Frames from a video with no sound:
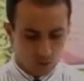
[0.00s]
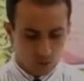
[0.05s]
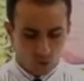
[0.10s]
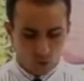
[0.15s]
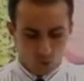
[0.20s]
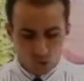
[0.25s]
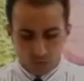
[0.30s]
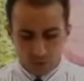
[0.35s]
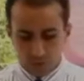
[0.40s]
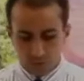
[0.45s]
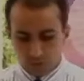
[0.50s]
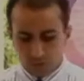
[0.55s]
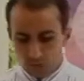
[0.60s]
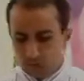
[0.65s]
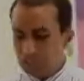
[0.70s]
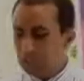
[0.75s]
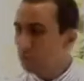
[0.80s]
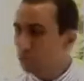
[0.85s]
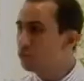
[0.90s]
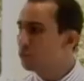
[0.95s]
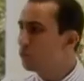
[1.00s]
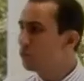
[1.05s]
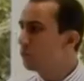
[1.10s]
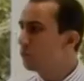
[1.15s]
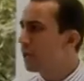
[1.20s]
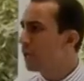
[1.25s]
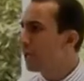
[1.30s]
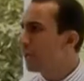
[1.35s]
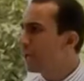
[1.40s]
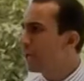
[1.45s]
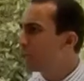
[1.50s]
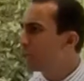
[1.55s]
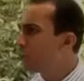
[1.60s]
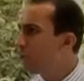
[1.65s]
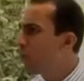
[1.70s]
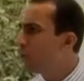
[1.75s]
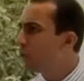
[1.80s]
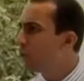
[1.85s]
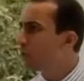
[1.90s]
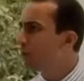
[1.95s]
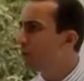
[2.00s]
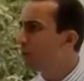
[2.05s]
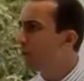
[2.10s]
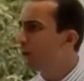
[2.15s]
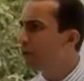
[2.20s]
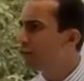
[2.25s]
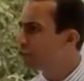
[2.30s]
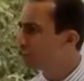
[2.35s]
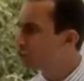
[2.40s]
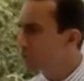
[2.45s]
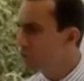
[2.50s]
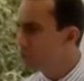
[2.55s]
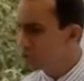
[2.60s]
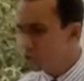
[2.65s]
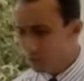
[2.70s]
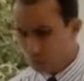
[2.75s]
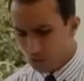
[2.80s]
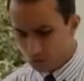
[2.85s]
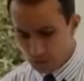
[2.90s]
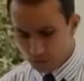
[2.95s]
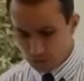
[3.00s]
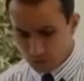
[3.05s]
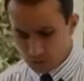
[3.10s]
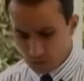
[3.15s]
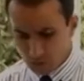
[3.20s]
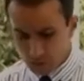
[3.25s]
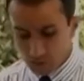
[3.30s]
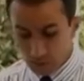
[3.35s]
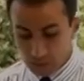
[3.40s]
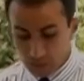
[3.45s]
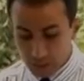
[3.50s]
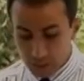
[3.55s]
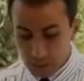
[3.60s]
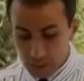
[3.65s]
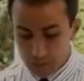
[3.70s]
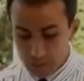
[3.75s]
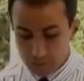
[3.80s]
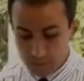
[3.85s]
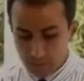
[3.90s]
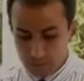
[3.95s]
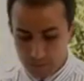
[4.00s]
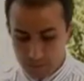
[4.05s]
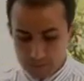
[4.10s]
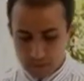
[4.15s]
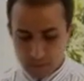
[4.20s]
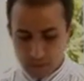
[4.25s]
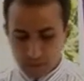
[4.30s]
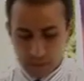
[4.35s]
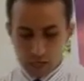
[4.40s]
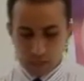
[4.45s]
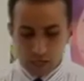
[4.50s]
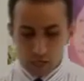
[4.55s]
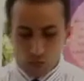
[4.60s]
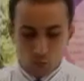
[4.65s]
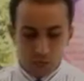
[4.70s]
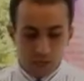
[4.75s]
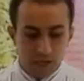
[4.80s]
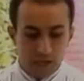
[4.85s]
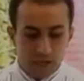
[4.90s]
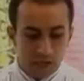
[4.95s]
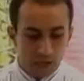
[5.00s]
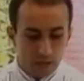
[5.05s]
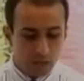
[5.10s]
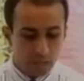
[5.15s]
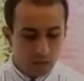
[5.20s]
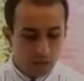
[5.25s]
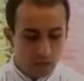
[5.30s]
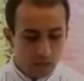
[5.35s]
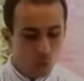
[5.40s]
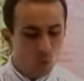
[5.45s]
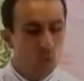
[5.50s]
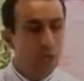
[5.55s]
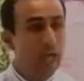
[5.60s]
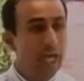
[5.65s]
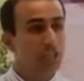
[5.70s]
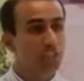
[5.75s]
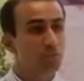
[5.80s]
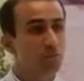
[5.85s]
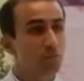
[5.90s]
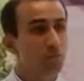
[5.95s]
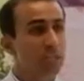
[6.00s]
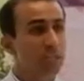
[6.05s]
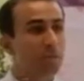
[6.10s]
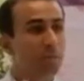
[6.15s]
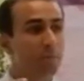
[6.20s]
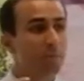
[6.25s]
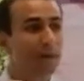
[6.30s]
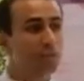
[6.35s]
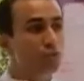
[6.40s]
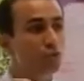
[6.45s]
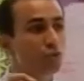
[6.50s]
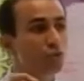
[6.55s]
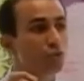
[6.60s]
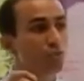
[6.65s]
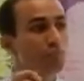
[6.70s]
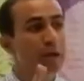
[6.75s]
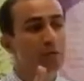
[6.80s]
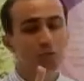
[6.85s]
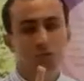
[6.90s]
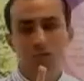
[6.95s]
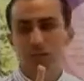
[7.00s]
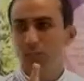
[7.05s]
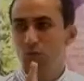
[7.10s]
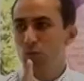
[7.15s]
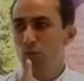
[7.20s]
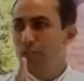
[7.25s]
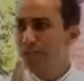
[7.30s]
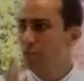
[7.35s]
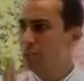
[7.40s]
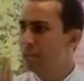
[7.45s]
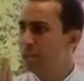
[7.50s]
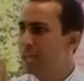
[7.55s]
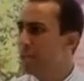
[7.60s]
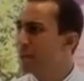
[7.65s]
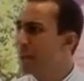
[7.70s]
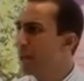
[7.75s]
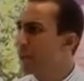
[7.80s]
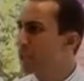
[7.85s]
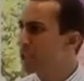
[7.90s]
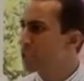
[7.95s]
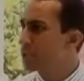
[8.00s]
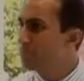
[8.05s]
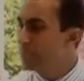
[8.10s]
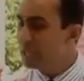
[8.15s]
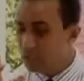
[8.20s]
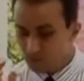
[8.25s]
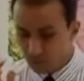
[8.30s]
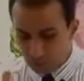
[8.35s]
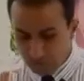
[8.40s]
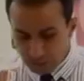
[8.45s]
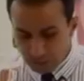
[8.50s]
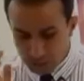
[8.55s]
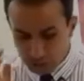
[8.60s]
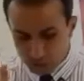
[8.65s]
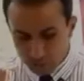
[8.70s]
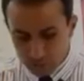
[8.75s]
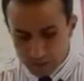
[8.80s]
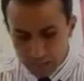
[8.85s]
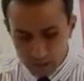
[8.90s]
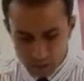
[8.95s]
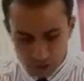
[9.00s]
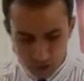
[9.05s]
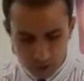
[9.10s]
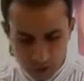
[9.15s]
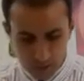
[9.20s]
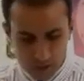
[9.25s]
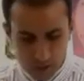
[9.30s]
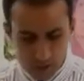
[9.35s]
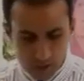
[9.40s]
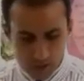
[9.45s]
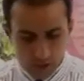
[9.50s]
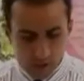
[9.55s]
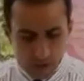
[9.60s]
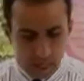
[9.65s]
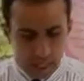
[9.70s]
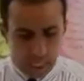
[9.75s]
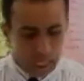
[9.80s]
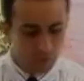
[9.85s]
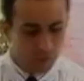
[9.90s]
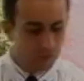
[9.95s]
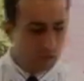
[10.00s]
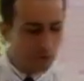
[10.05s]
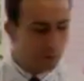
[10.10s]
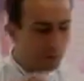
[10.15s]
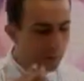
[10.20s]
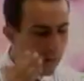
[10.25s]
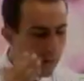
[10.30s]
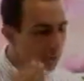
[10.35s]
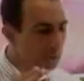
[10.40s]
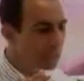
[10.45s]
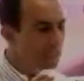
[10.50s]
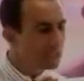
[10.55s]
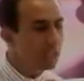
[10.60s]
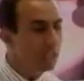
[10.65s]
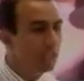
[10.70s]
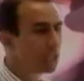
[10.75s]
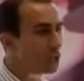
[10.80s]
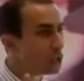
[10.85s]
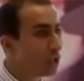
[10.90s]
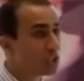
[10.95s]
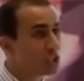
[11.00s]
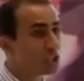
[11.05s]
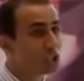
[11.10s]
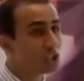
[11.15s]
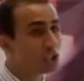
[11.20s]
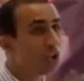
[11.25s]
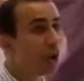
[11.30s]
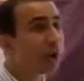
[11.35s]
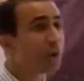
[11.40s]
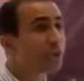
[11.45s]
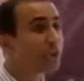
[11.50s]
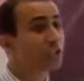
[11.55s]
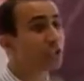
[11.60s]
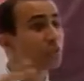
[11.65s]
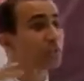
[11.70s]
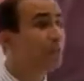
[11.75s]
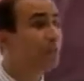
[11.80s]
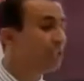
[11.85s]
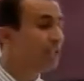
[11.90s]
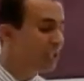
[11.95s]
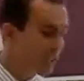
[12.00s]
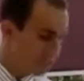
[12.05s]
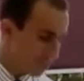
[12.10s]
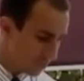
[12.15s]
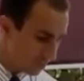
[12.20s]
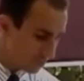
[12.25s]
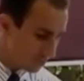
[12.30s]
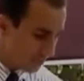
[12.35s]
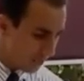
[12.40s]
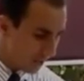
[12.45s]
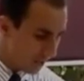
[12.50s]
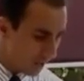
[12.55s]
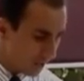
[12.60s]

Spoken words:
who is faithful in all my house. What is God trying to say? Verse 8, "With him will I speak mouth to mouth." In other words, with him I will speak face to face, even apparently and not in dark speeches.